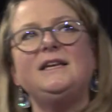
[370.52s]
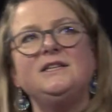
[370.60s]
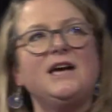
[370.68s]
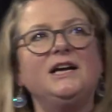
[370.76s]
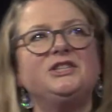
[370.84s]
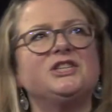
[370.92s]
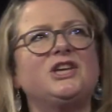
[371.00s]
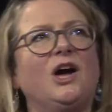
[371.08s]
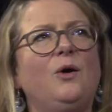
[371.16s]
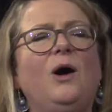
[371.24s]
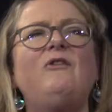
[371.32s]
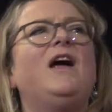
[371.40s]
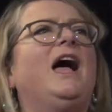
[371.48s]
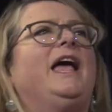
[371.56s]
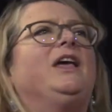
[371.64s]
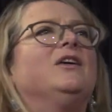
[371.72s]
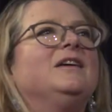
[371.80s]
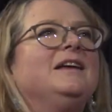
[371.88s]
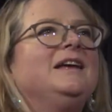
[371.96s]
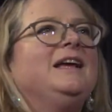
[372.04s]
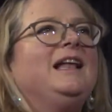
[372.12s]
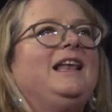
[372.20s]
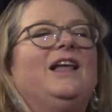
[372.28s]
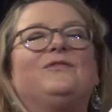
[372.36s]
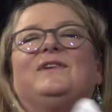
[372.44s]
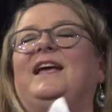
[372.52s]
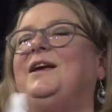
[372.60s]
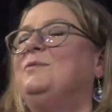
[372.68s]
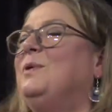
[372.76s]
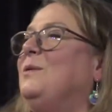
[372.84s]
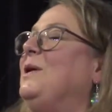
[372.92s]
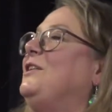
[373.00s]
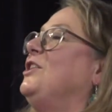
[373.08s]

didn't I just go, hooray, lovely, well,